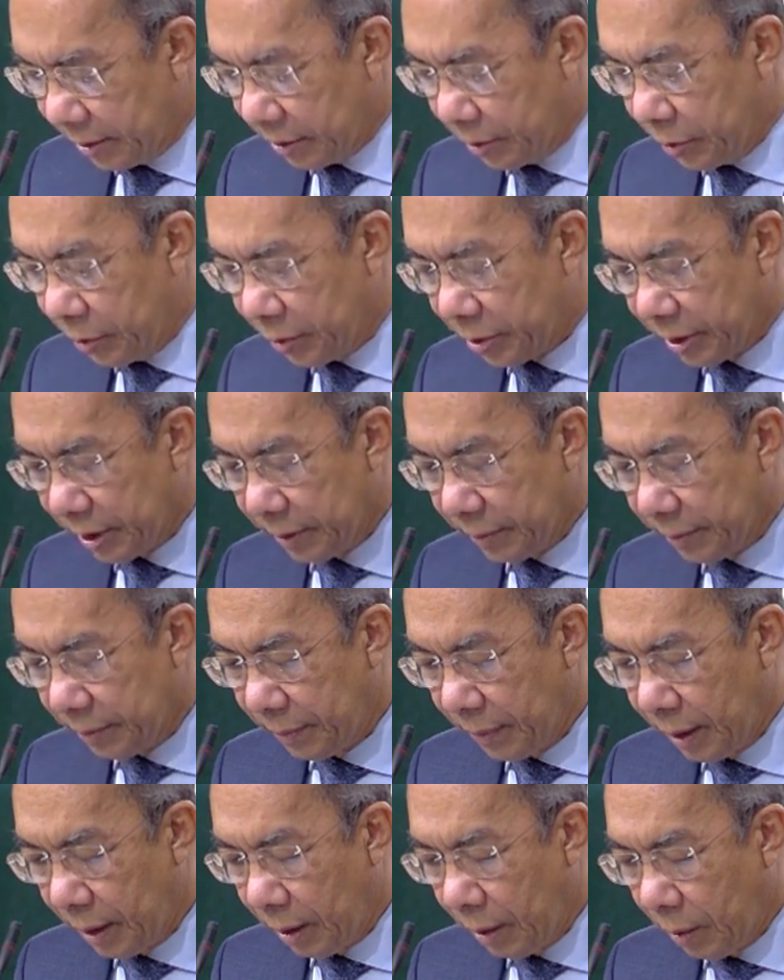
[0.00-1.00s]
institution
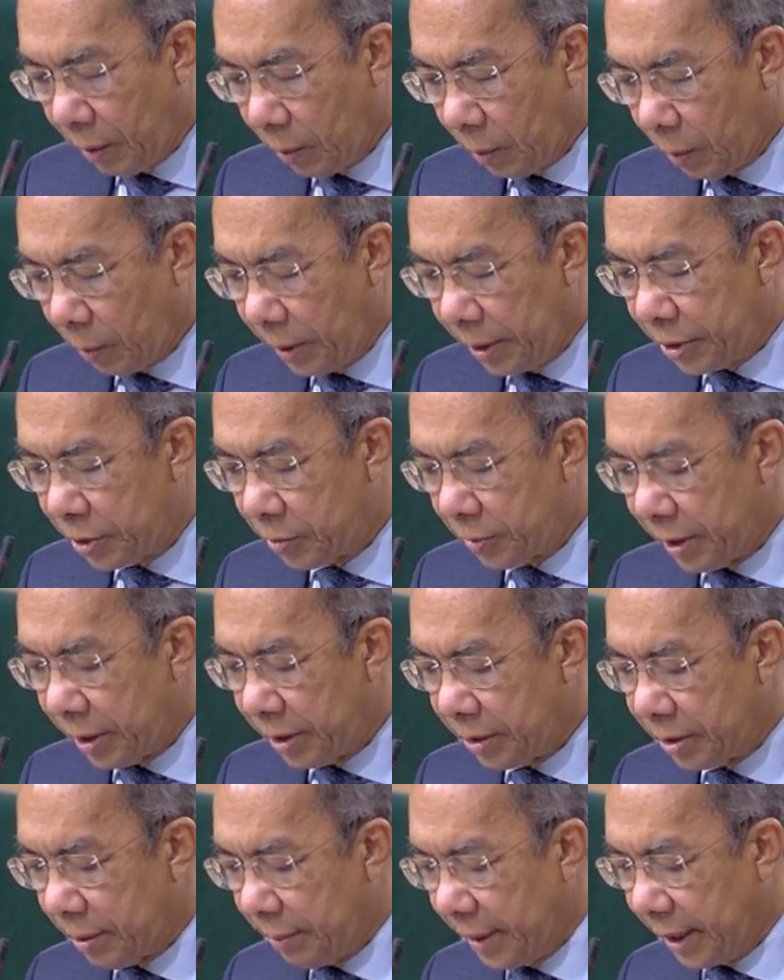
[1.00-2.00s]
will
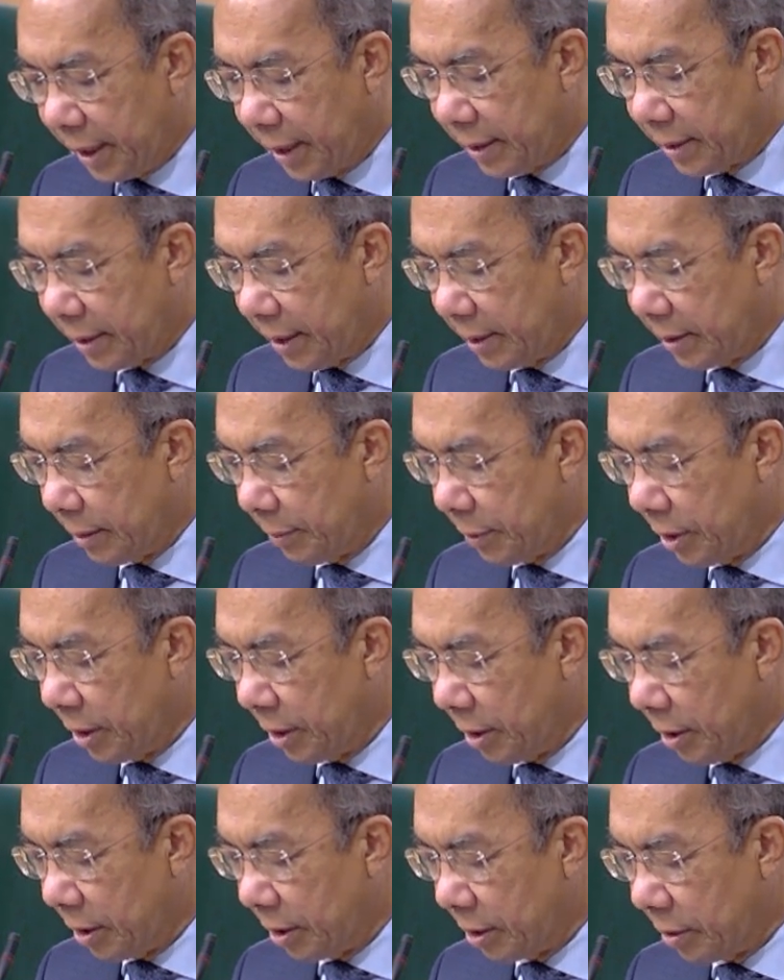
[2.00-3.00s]
strengthen Jamaica's anti-money
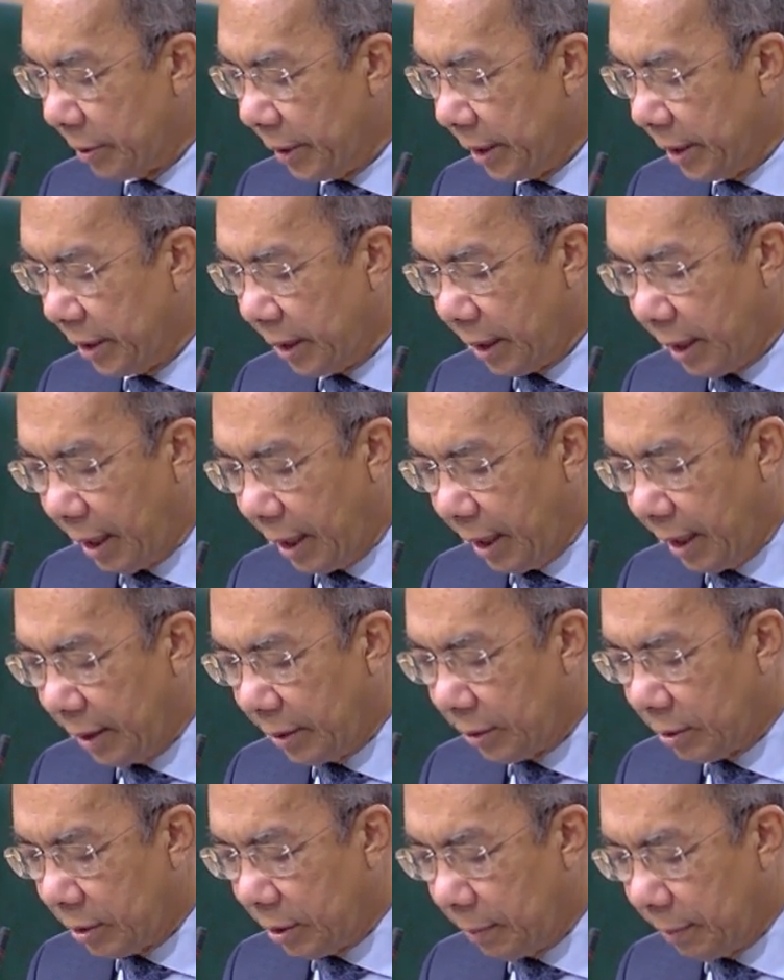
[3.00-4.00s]
laundering
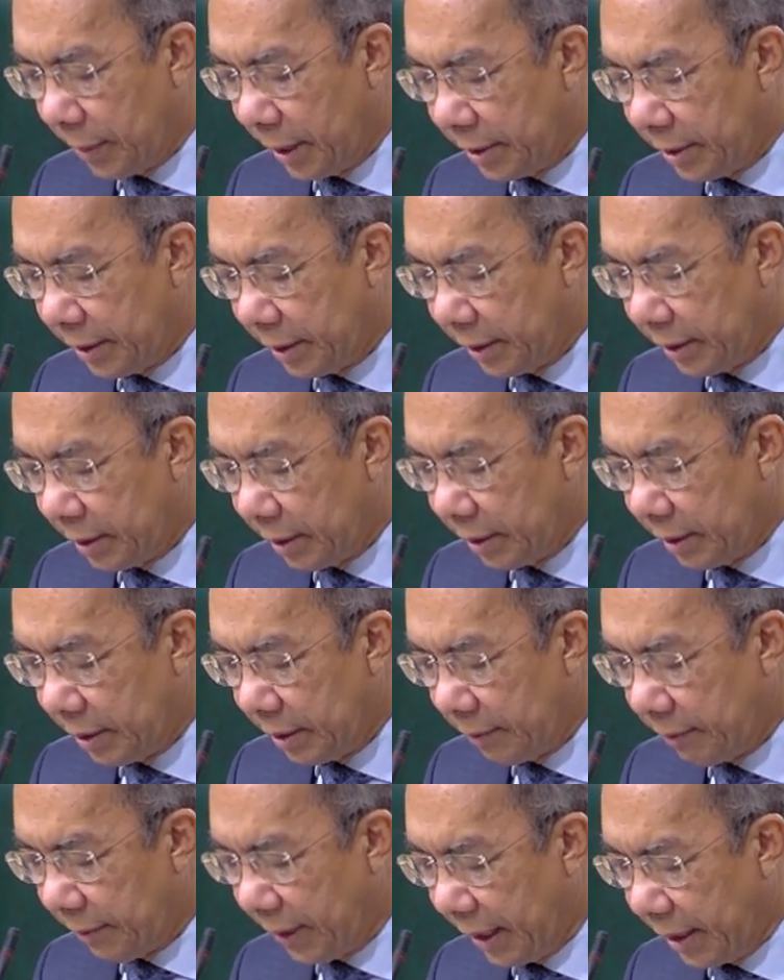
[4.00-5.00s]
and combating
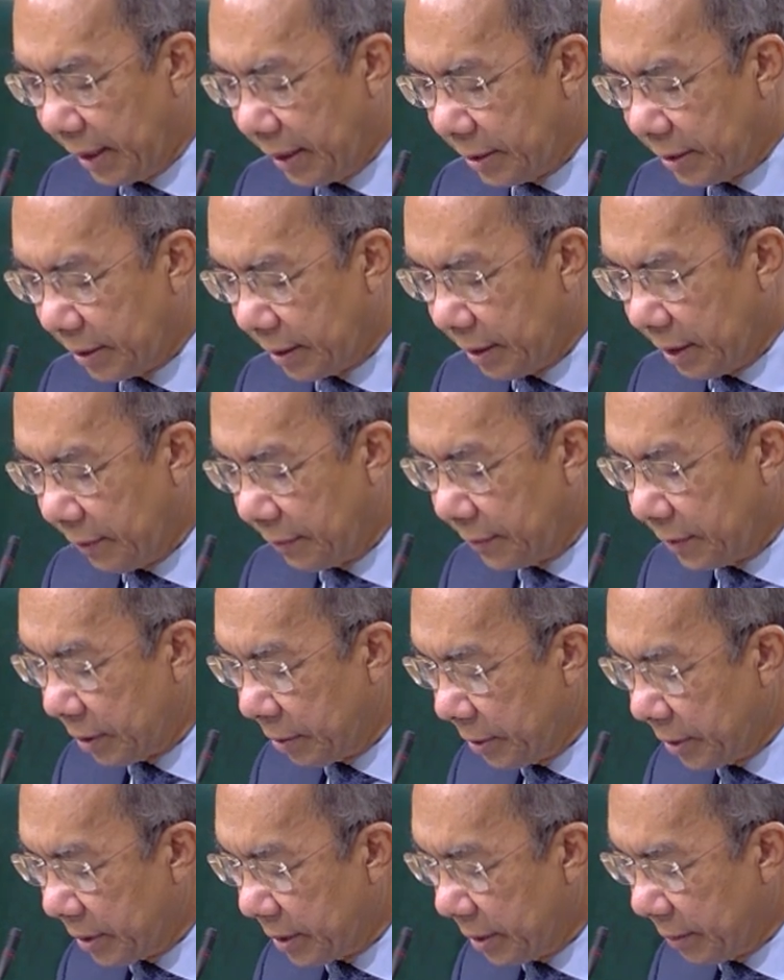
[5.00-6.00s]
the financing of
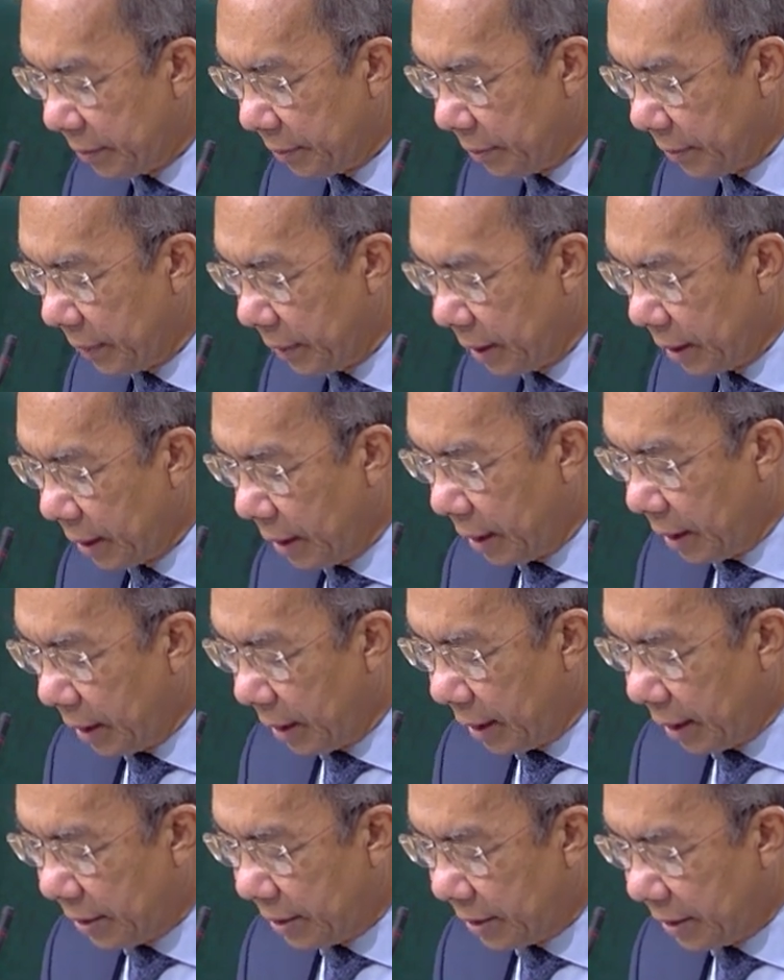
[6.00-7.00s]
terrorism,
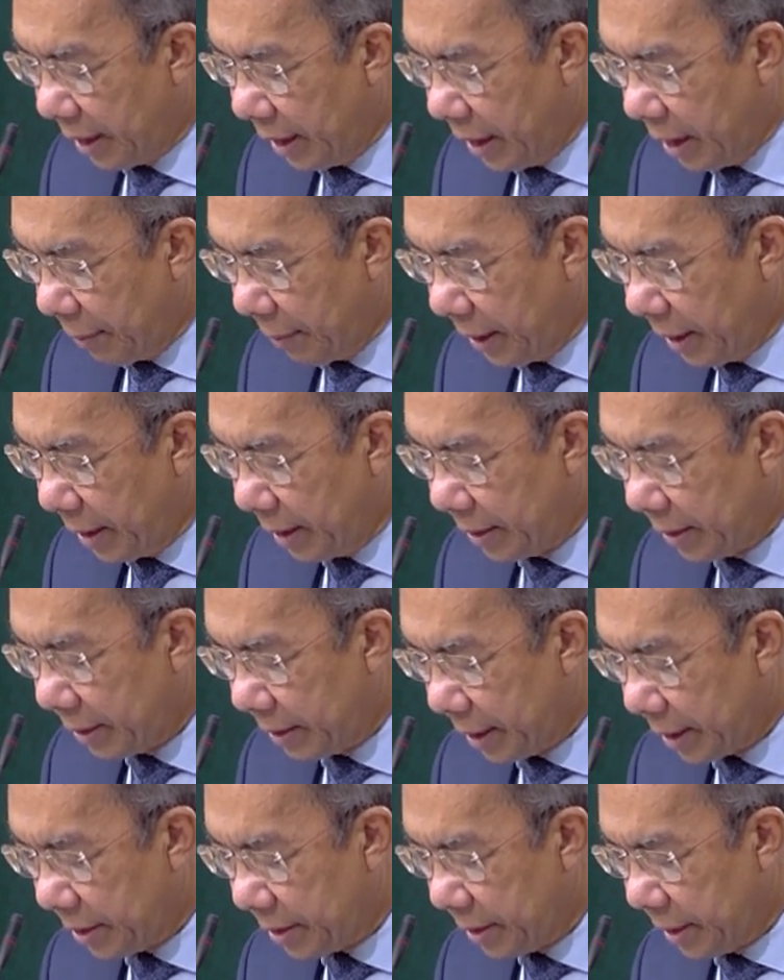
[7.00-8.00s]
that is the AML
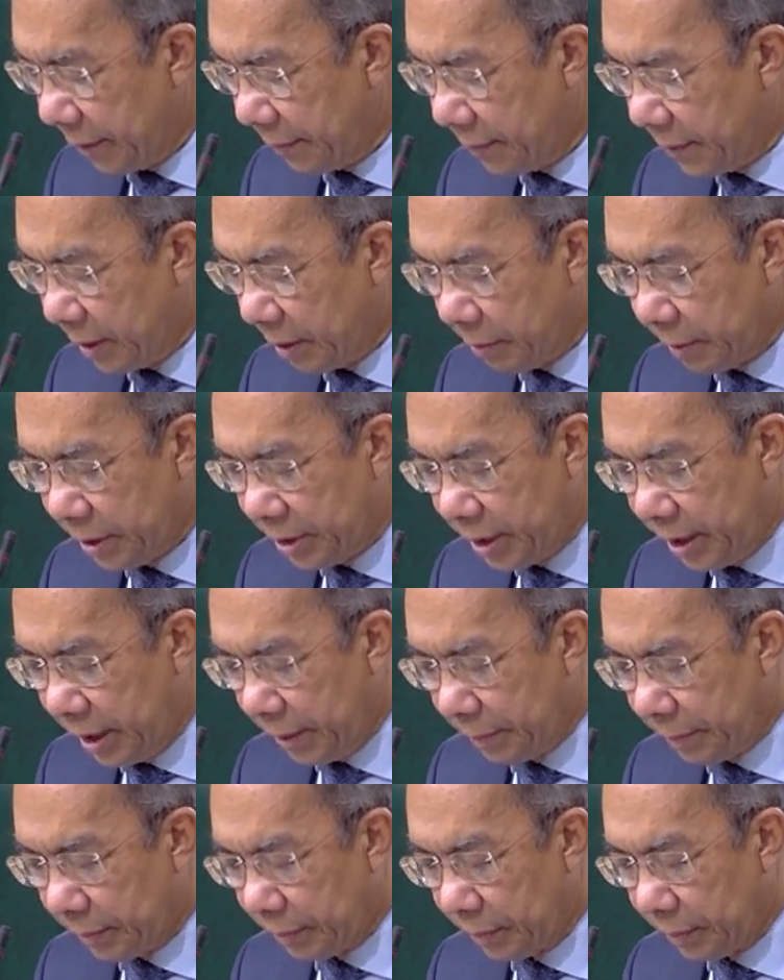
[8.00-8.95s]
and CFT regime.